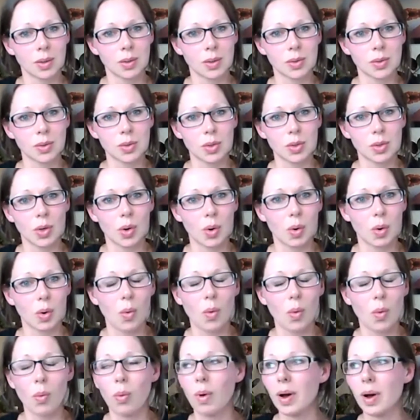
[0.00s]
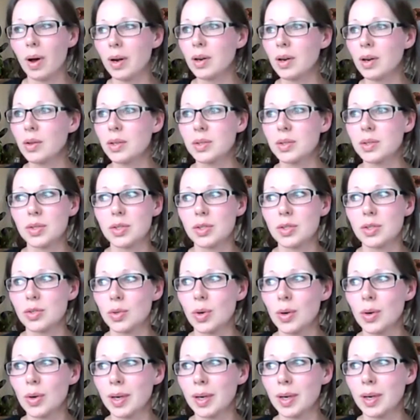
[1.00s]
So, what are the
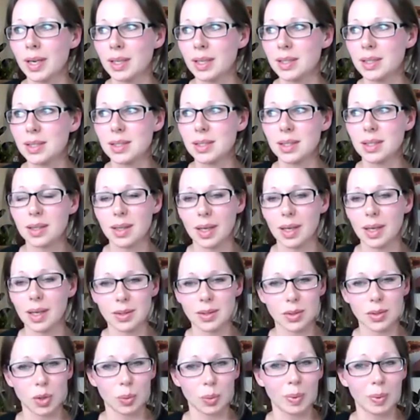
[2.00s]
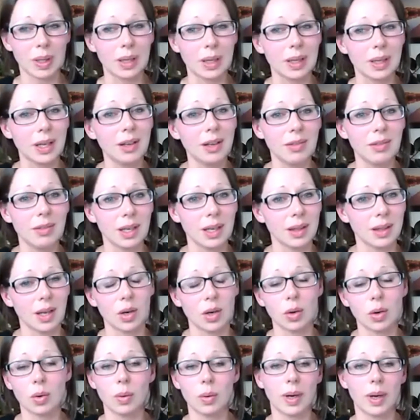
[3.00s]
stories that you're believing that
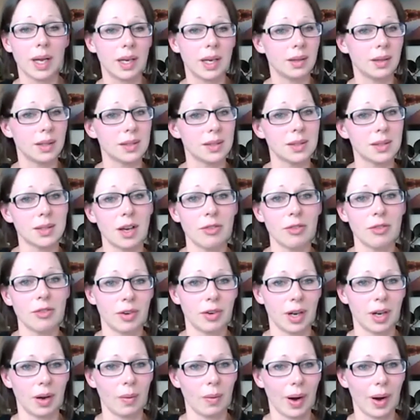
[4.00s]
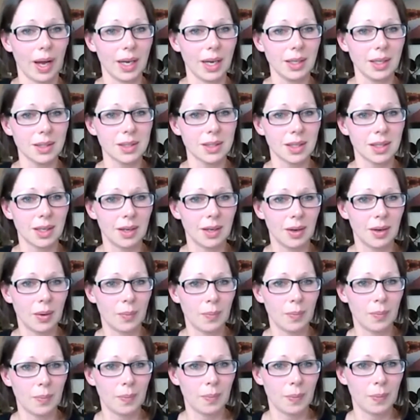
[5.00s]
are creating this suffering, right?
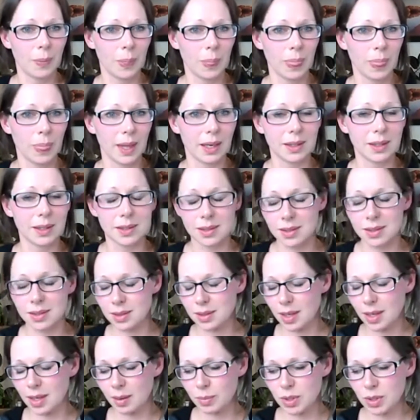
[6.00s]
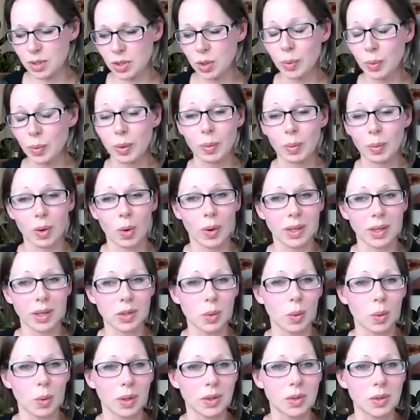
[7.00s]
and it's the same too when we're going
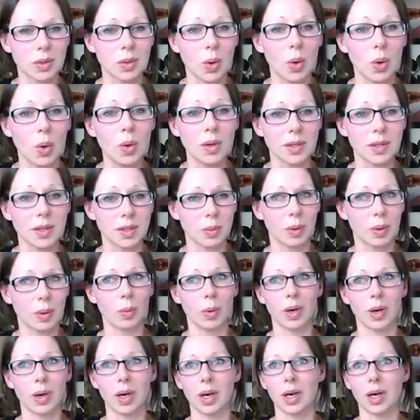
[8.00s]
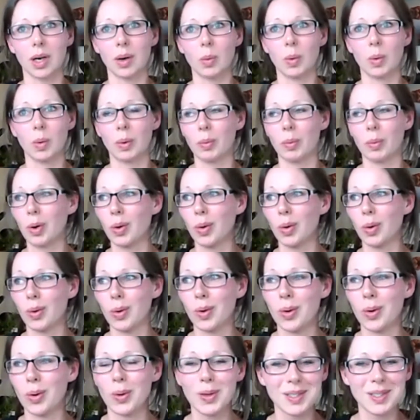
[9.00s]
towards goals when we're when we're
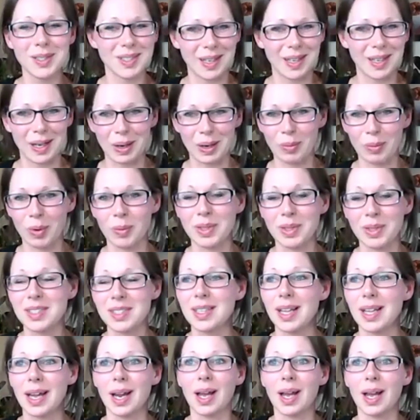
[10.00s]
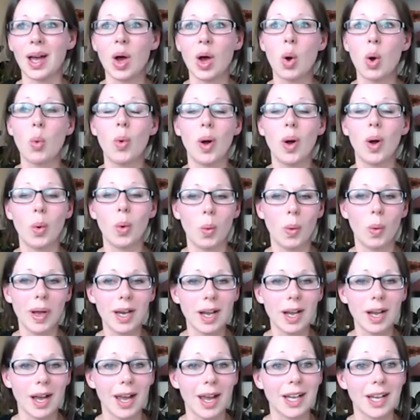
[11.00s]
goal setting when it's like well when
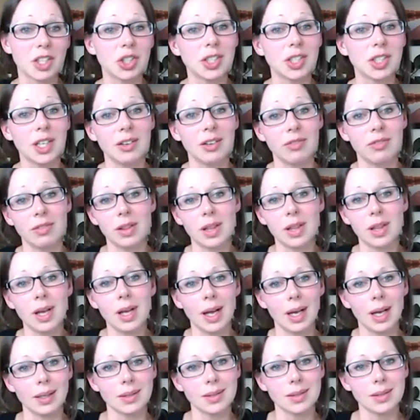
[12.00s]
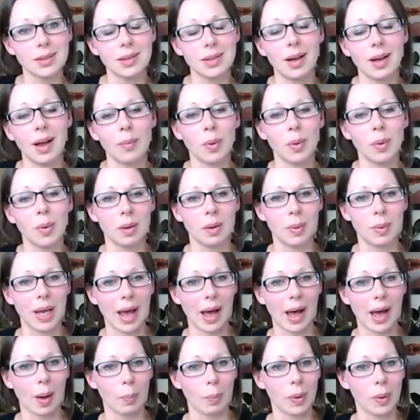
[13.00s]
i achieve this i'm going to be
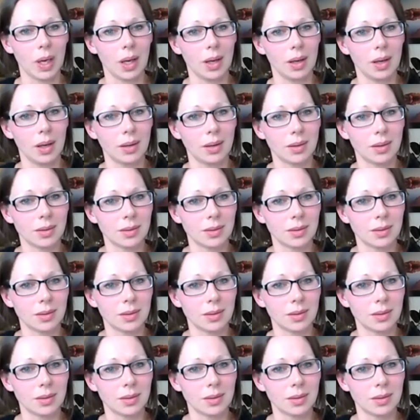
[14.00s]
happy